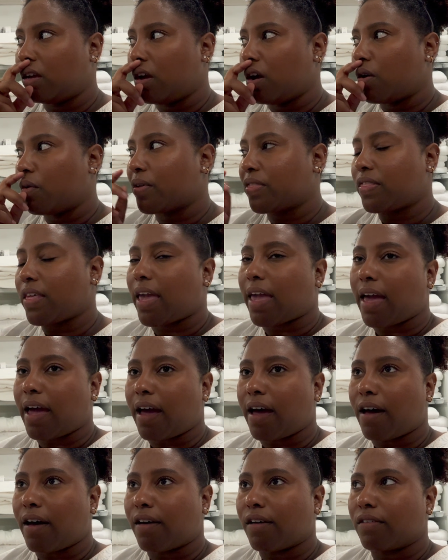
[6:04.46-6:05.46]
what they
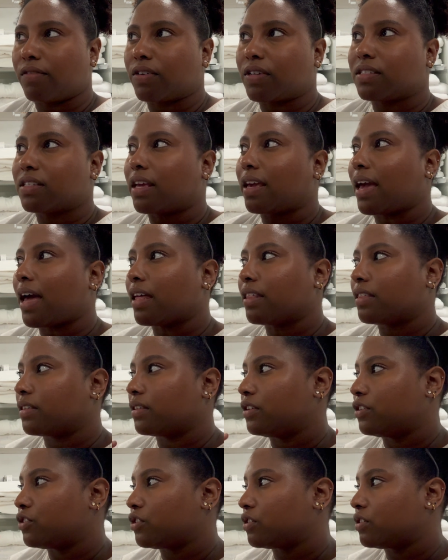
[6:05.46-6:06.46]
have because like
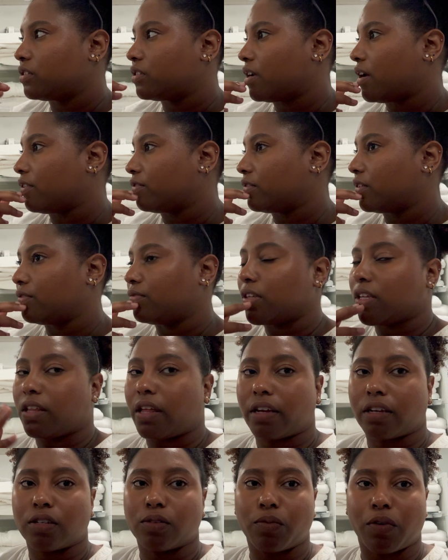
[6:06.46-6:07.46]
athleisure stuff I feel
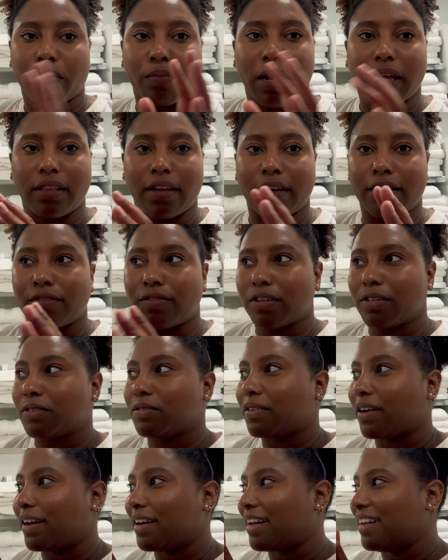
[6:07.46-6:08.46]
like is where my life is
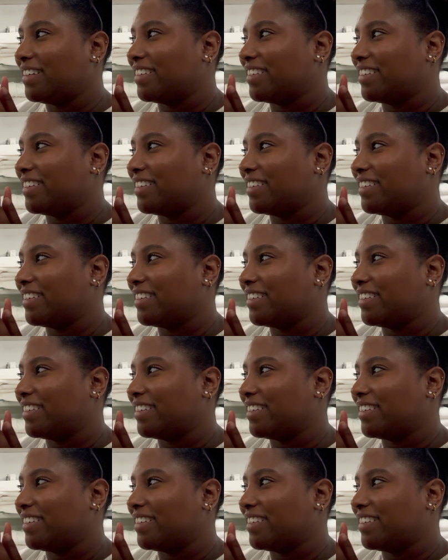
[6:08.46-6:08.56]
right now.